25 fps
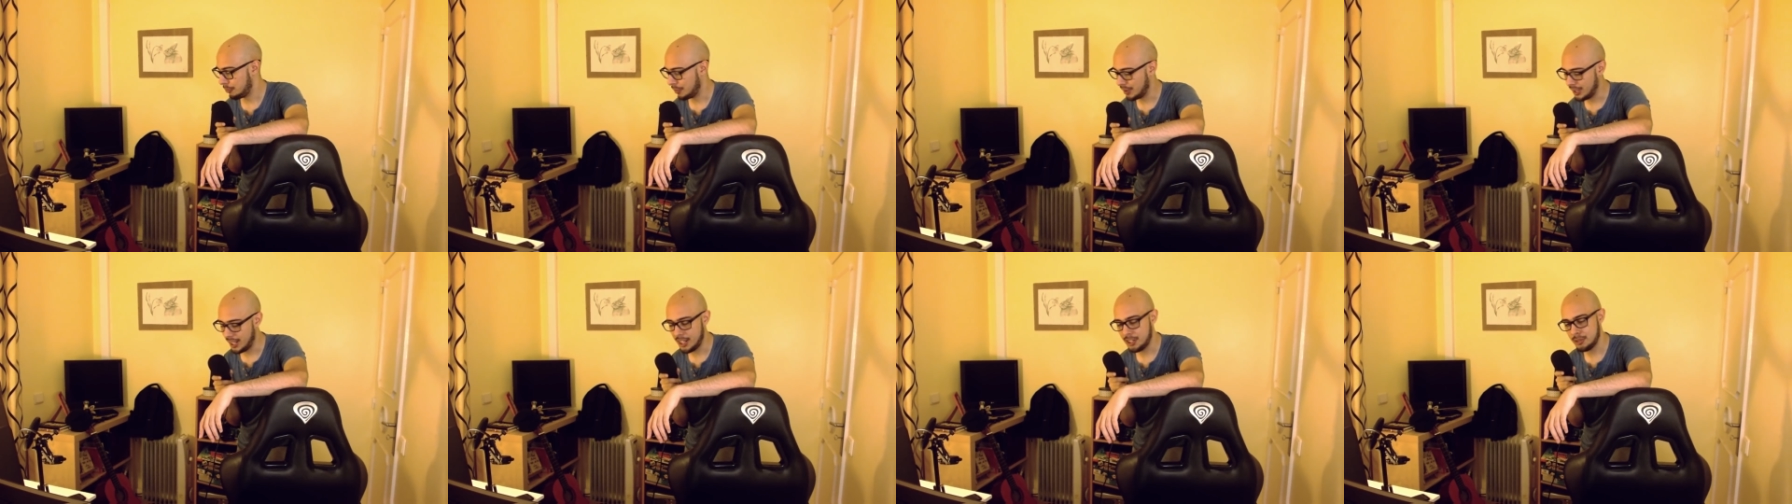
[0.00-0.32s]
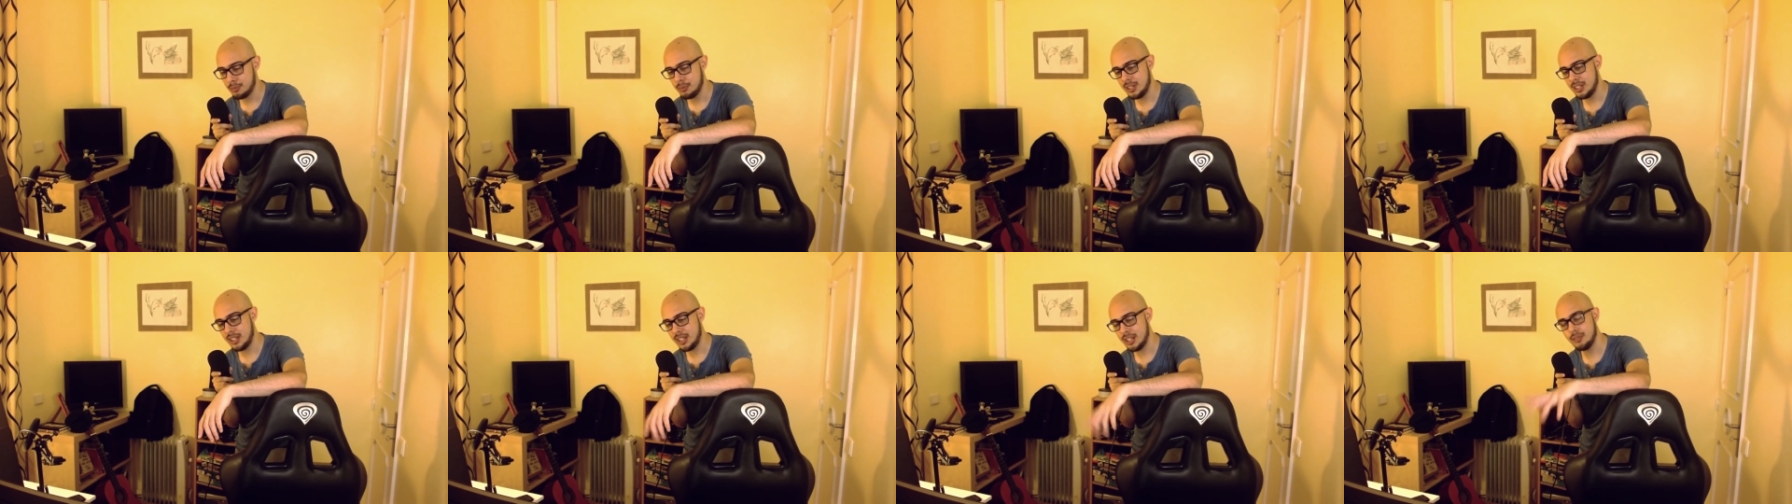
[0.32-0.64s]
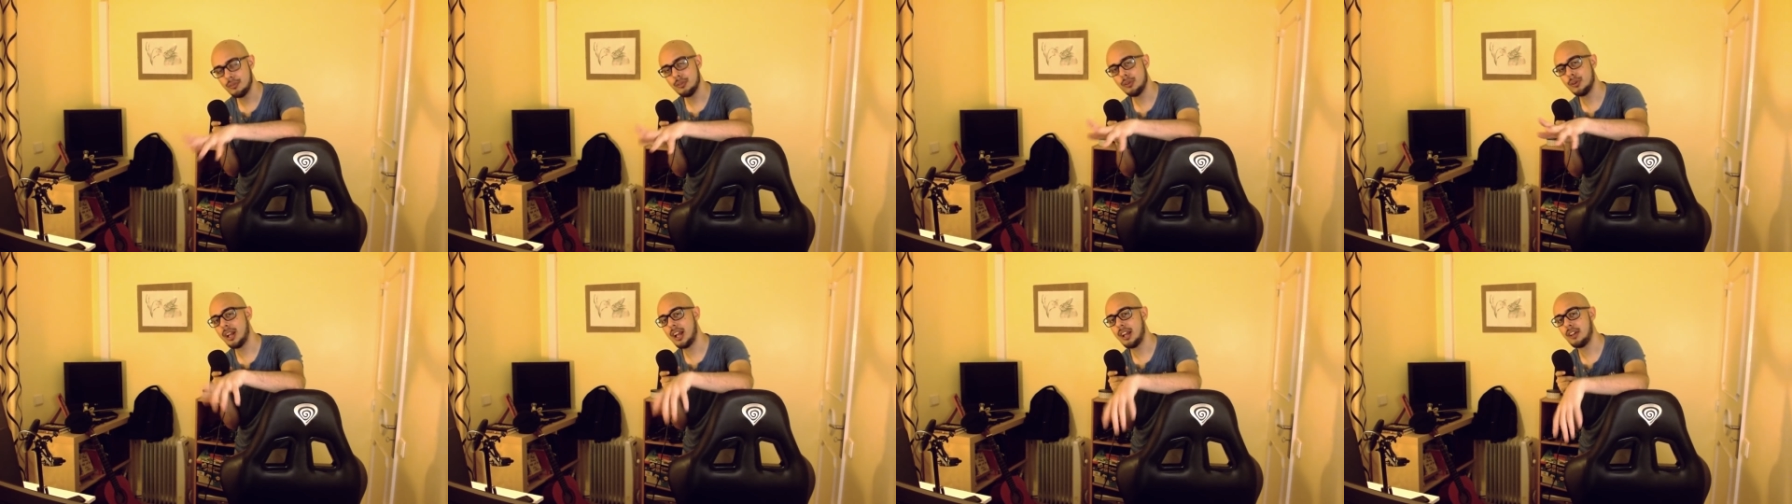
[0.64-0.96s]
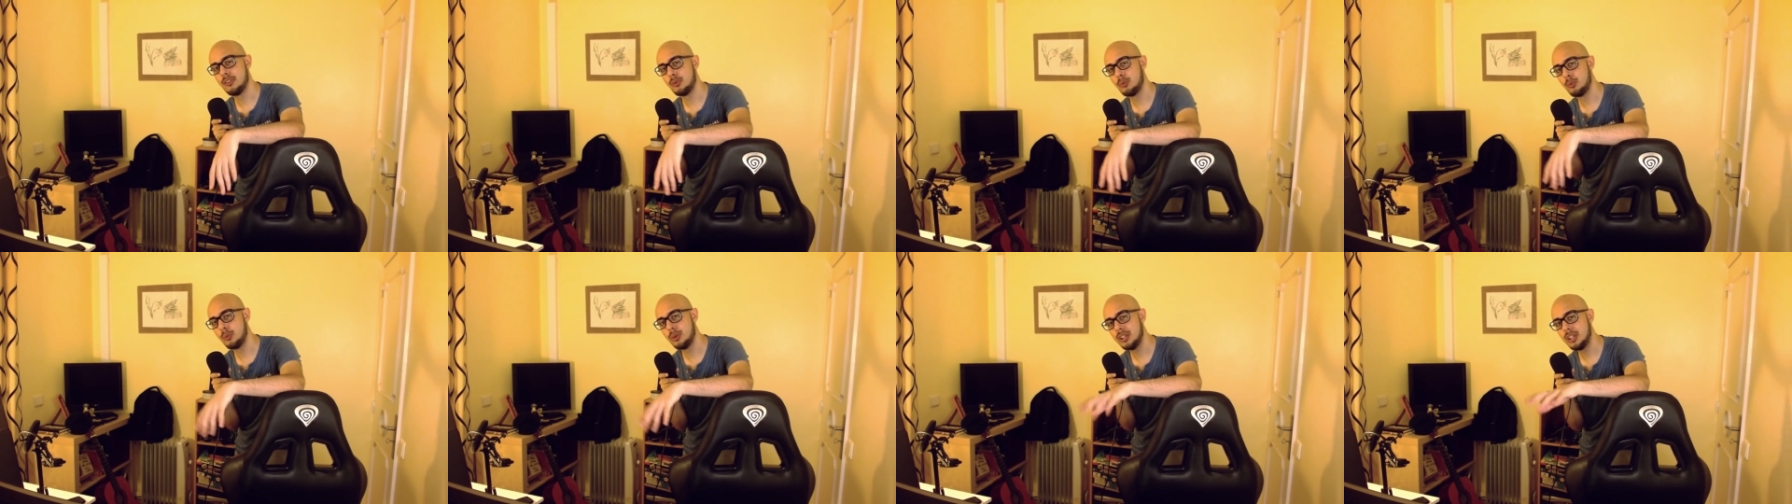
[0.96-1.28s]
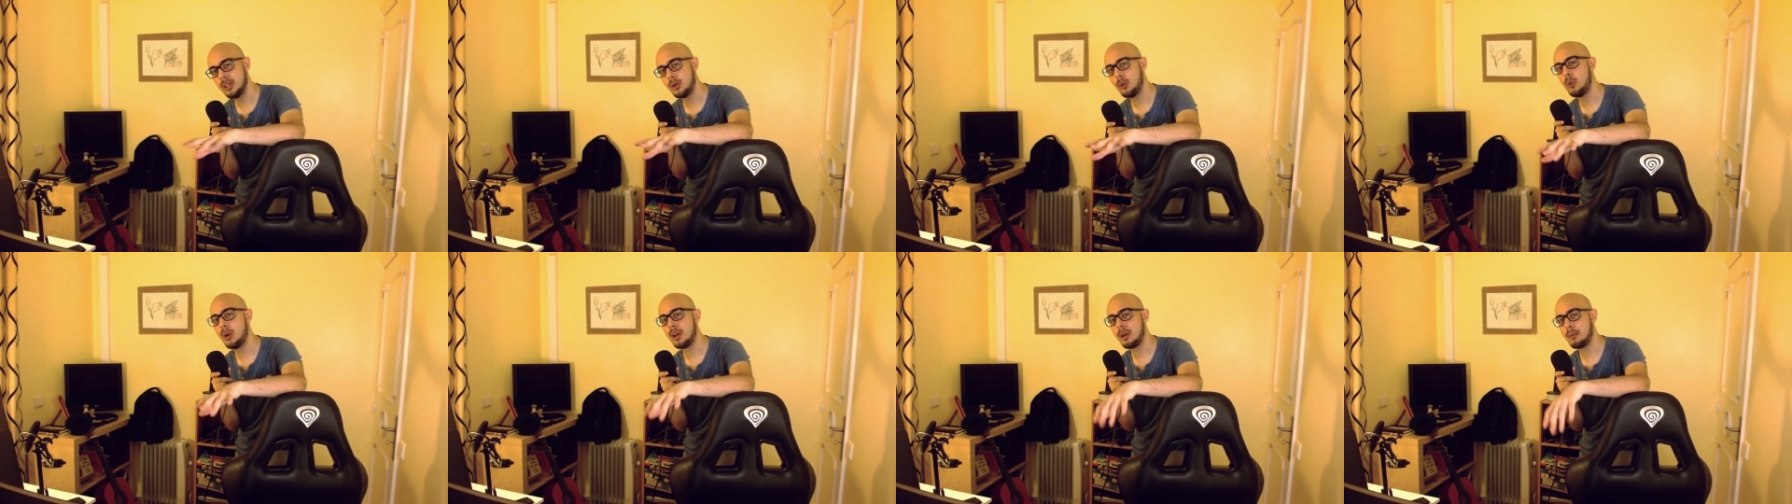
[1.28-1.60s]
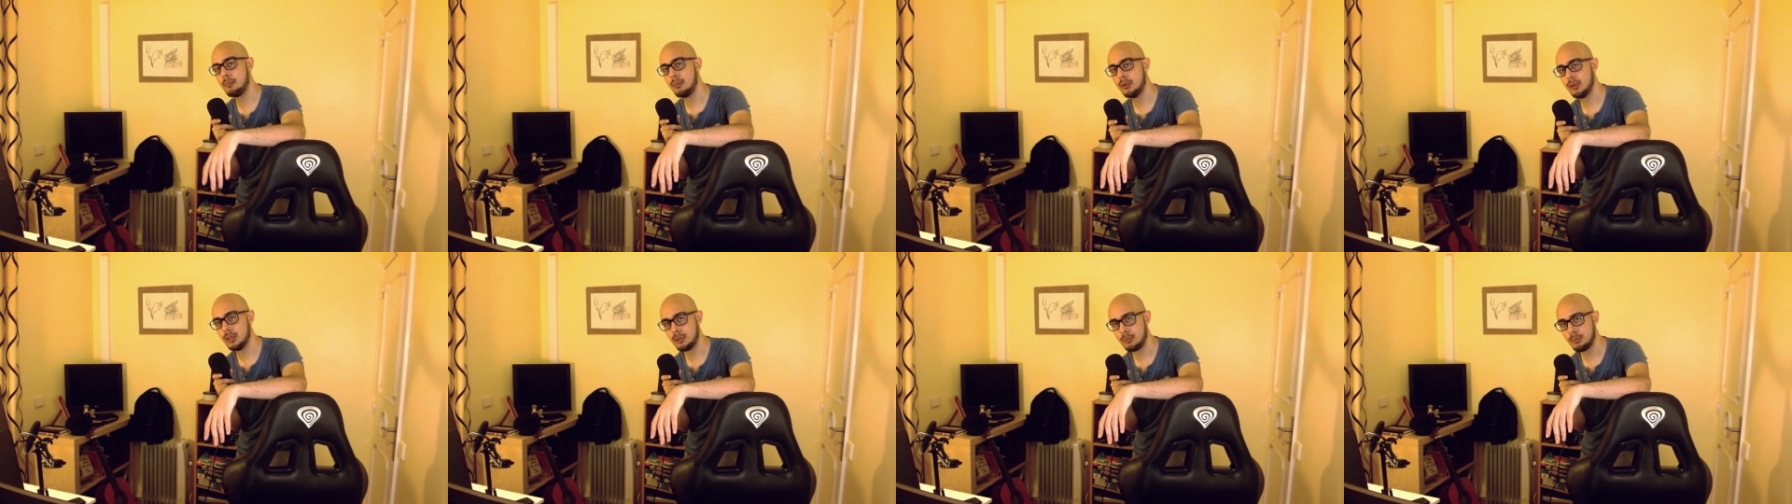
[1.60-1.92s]
But let me give you guys really quick
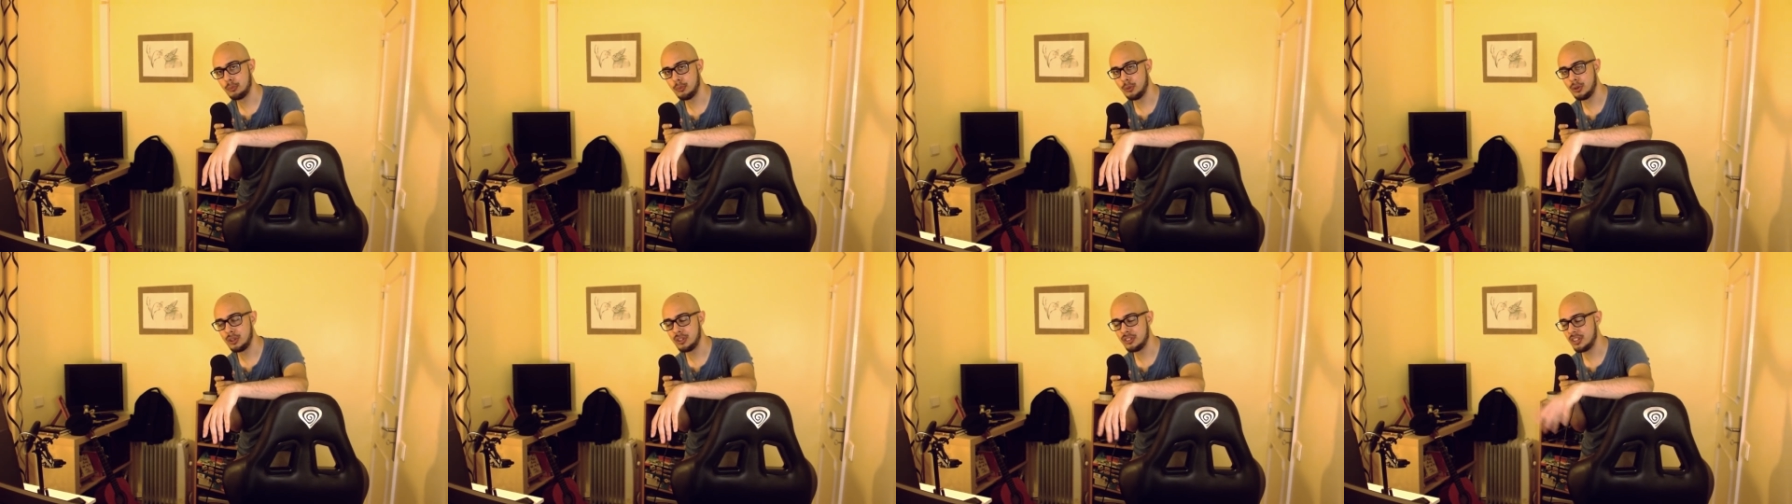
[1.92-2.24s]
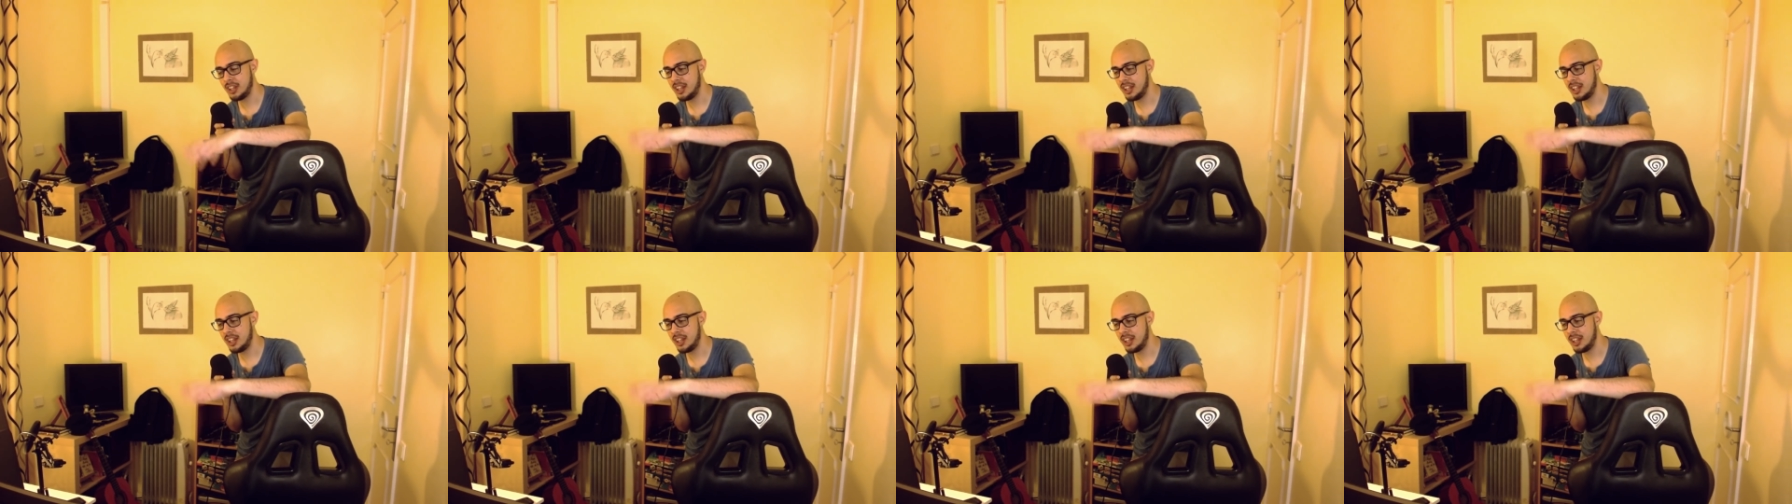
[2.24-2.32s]
bullet points.